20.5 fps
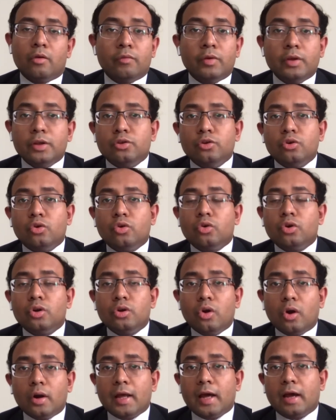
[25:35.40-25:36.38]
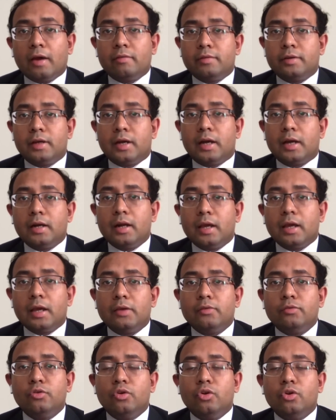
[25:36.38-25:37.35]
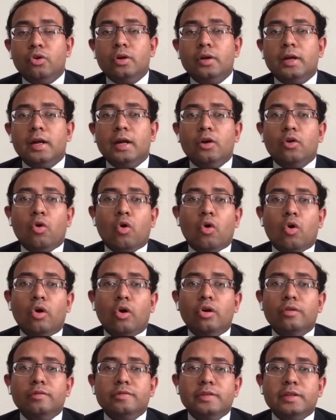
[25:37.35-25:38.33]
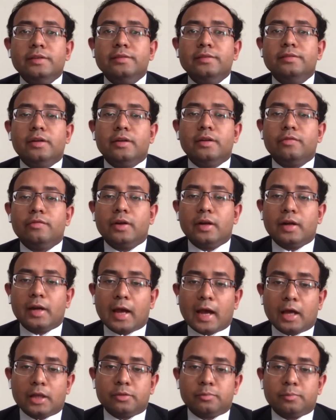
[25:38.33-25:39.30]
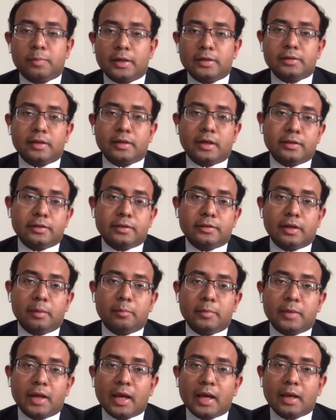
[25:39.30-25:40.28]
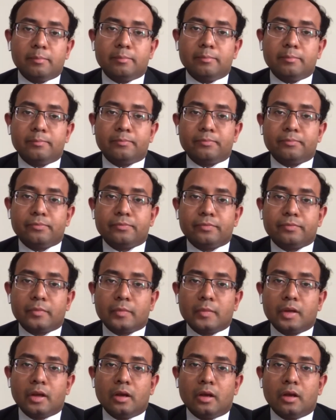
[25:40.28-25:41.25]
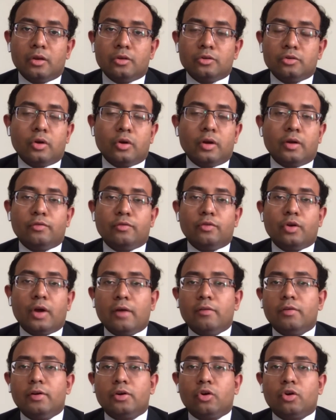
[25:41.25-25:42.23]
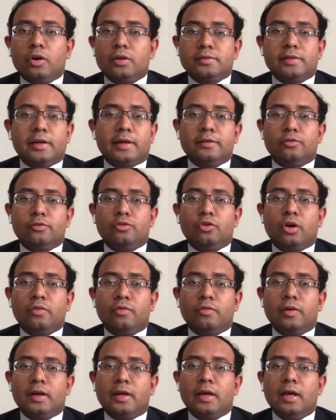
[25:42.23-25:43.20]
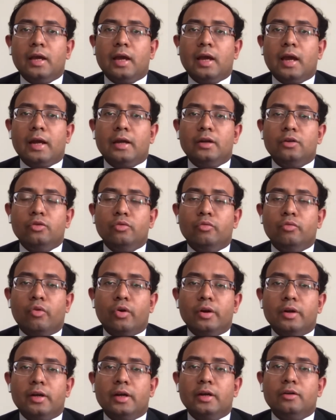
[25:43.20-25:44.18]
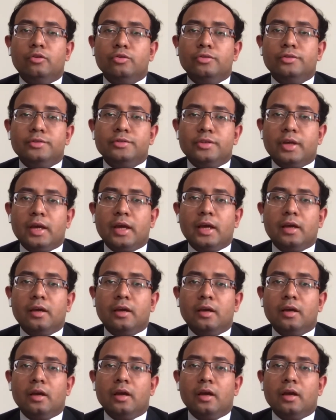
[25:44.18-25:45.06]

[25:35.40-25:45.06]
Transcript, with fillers: which you could not have done if you looked at all of these different aspects at the same time. So if you have a torch that is not working and you wanted to check